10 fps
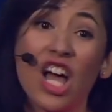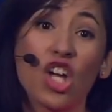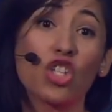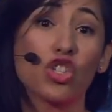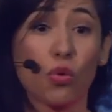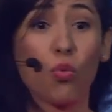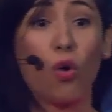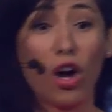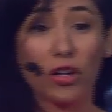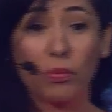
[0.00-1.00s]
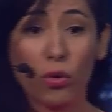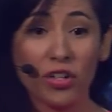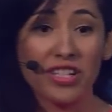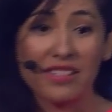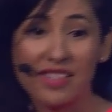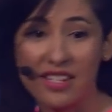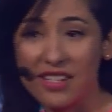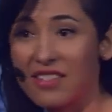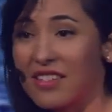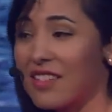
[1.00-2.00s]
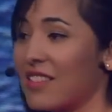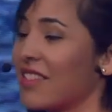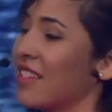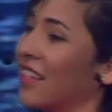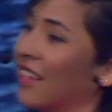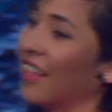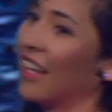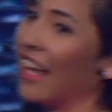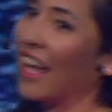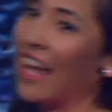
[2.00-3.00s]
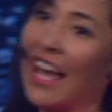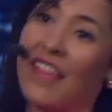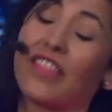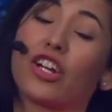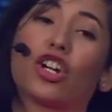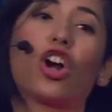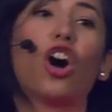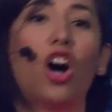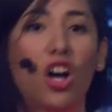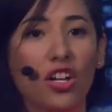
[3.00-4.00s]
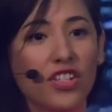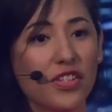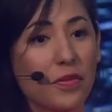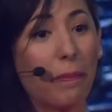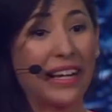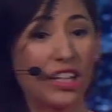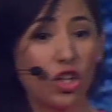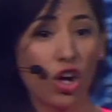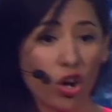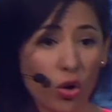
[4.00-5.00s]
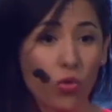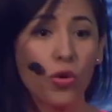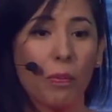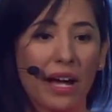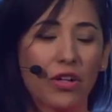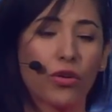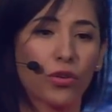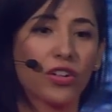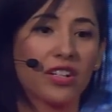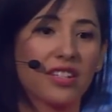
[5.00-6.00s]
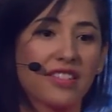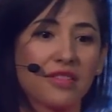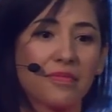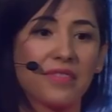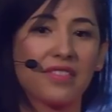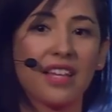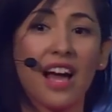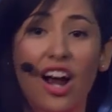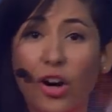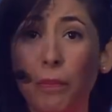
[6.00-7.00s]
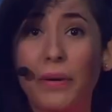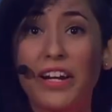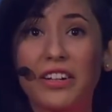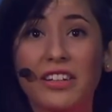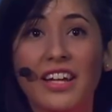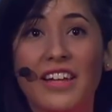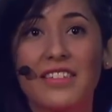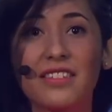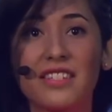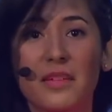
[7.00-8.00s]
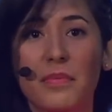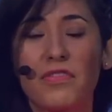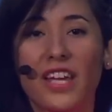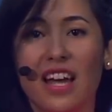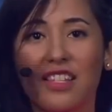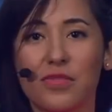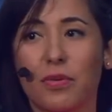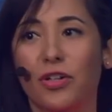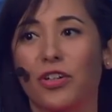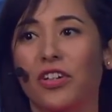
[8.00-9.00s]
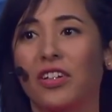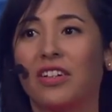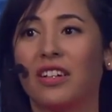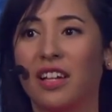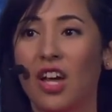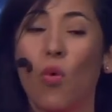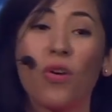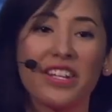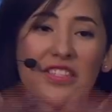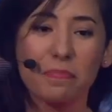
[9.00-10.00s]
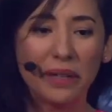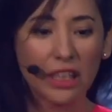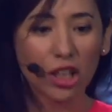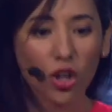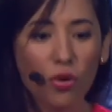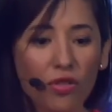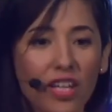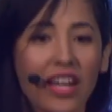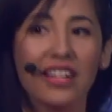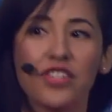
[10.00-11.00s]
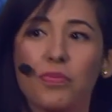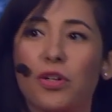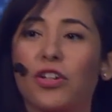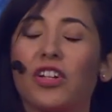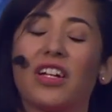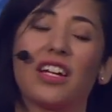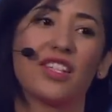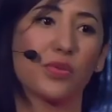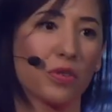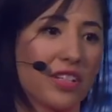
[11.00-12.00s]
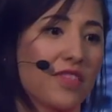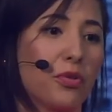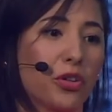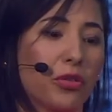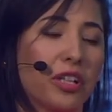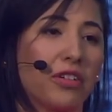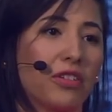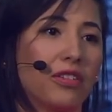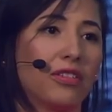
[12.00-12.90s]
So waterborne diseases that are caused by known microorganisms are barely at the tip of the iceberg. What is below the iceberg, it's what is more critical.